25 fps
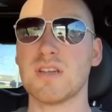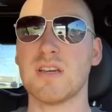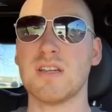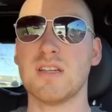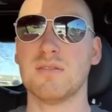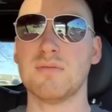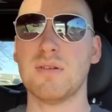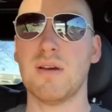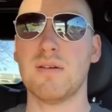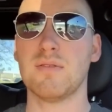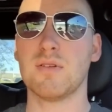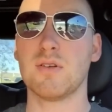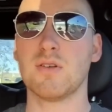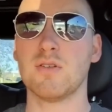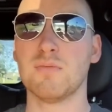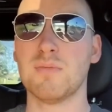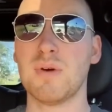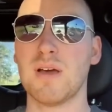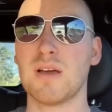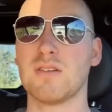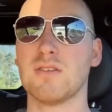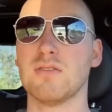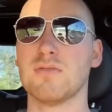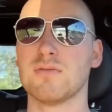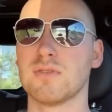I ended up having to go
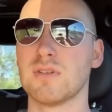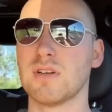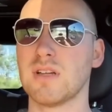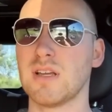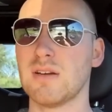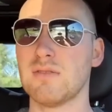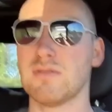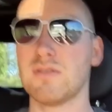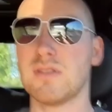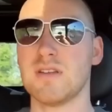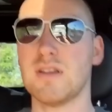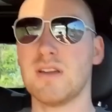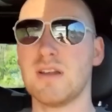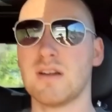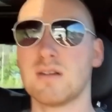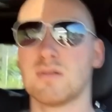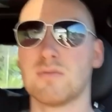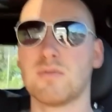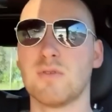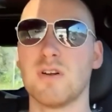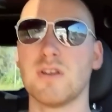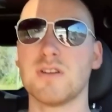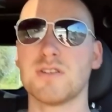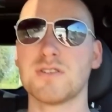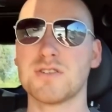back over it again with an
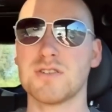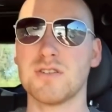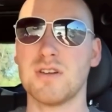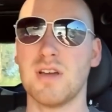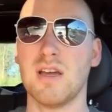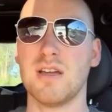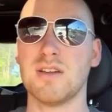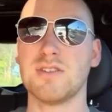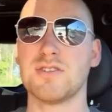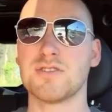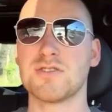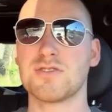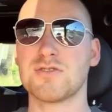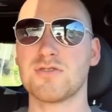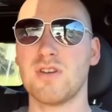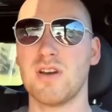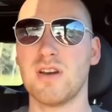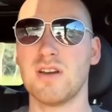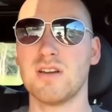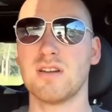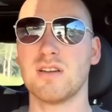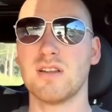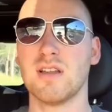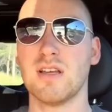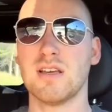airbrush and just
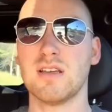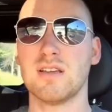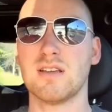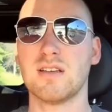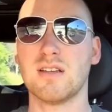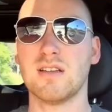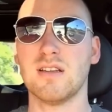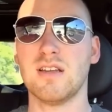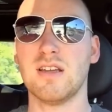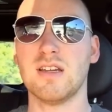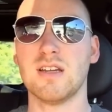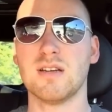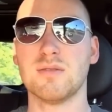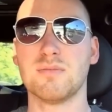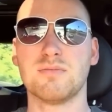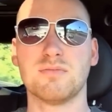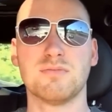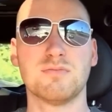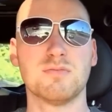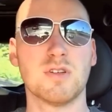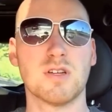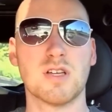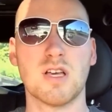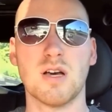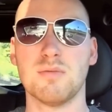trying to like clean up
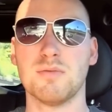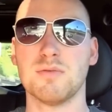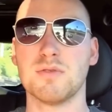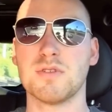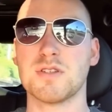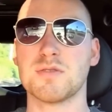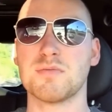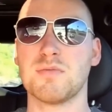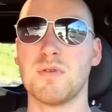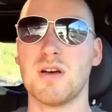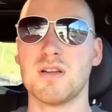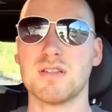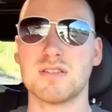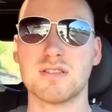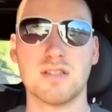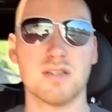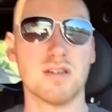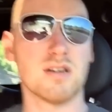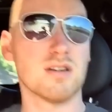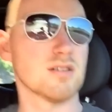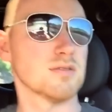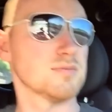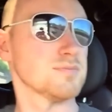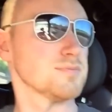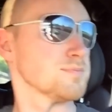a couple of spots
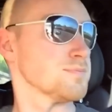there.